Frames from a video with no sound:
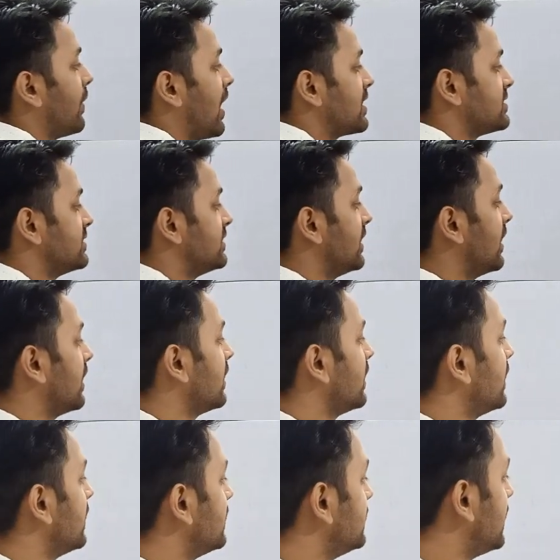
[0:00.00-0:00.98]
parts
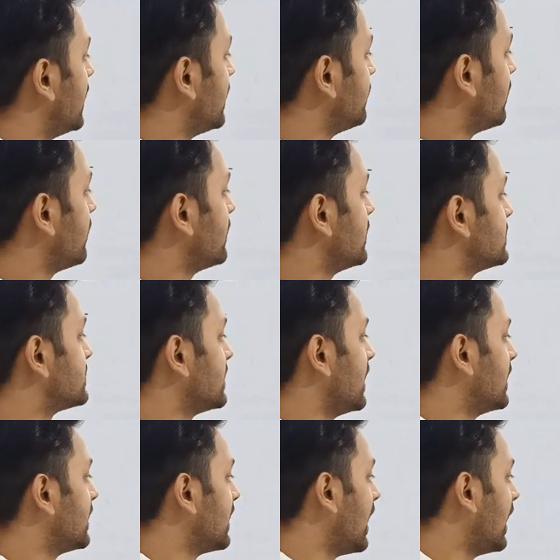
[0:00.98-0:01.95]
there, then we will
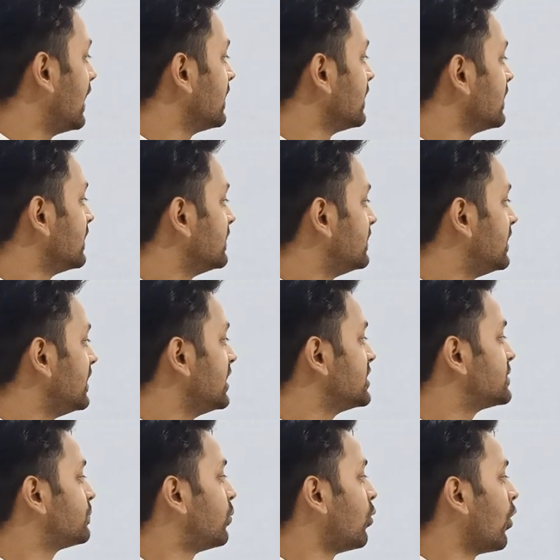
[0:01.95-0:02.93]
say that
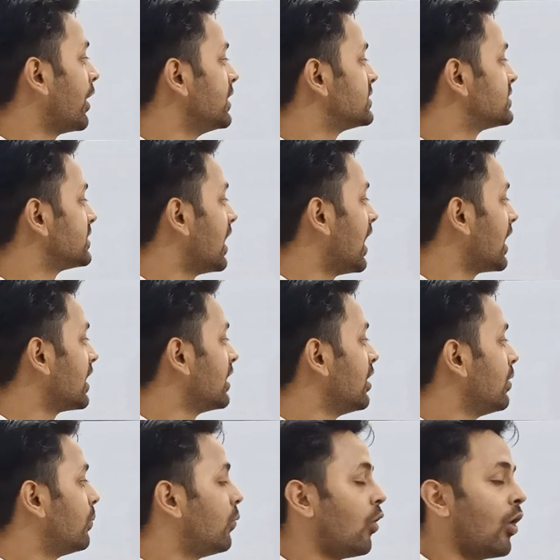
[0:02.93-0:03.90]
these points
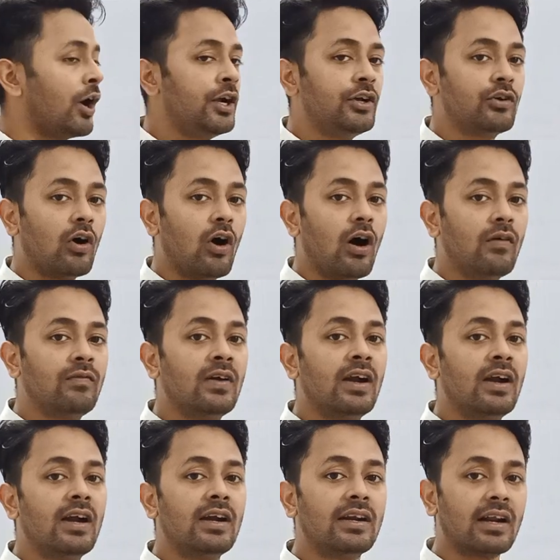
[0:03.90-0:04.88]
are point of
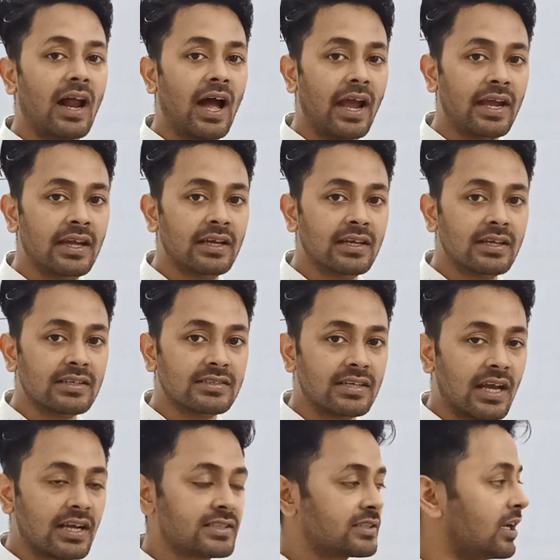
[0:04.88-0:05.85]

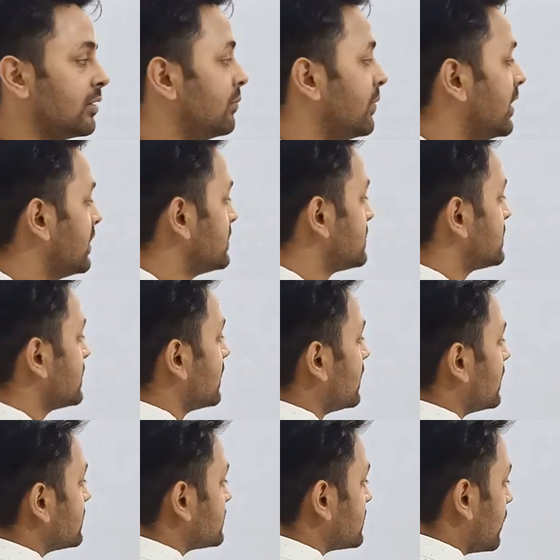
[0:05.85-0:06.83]
trisection. Means
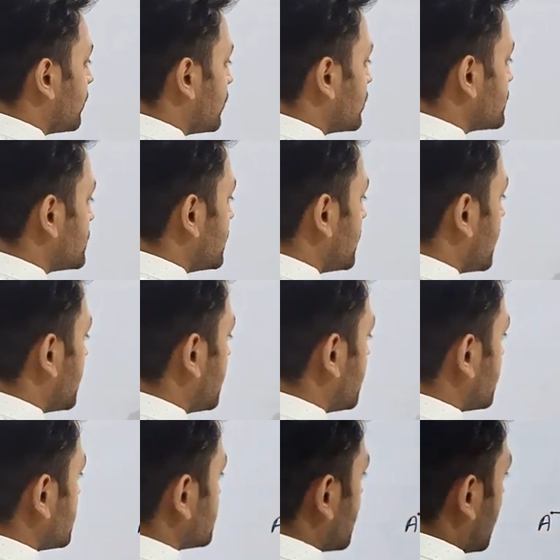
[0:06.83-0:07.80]
suppose here
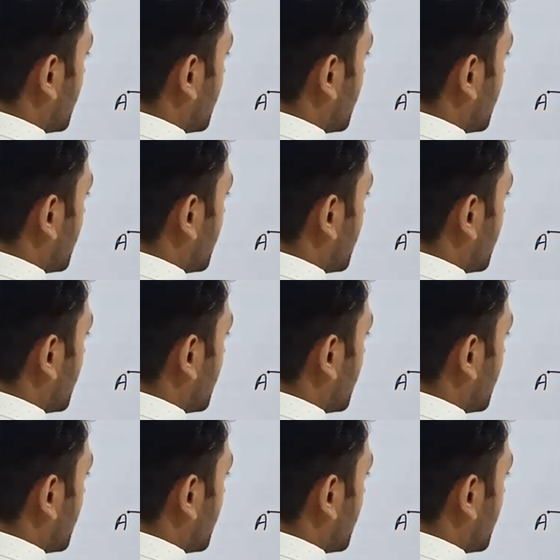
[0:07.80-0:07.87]
it is